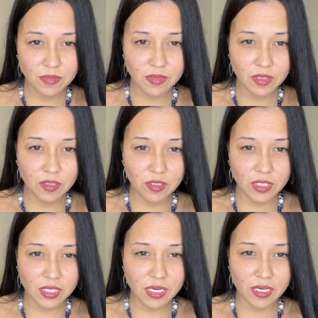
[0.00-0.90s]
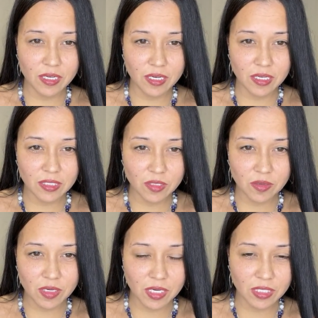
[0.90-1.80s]
You just had a
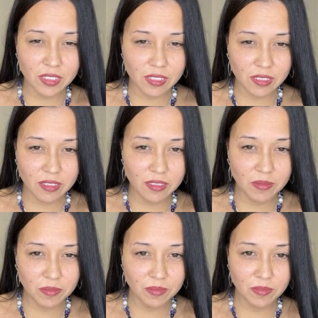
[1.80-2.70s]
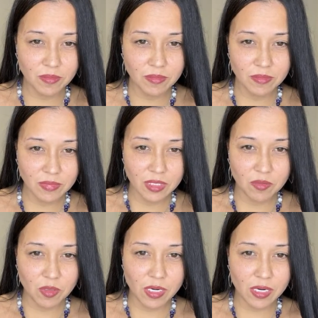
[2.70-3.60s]
Costco hot dog?
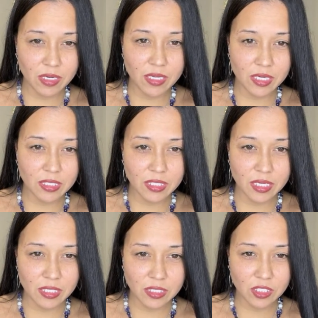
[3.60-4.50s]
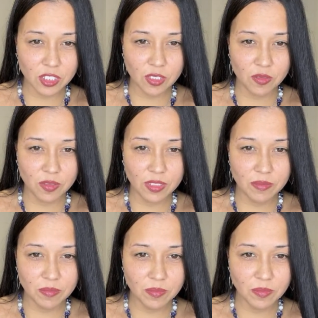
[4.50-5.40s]
Well, how did that taste, Joey?
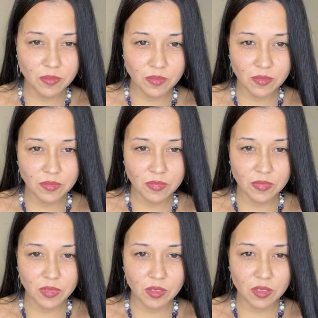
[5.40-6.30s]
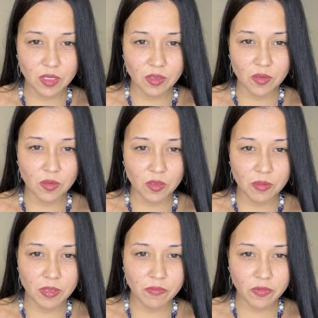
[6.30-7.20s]
You saw an
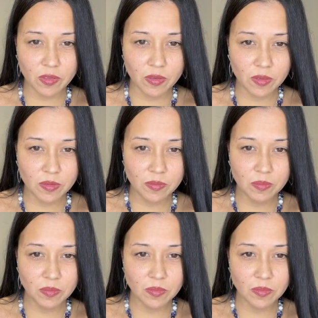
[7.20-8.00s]
orb, Inferno?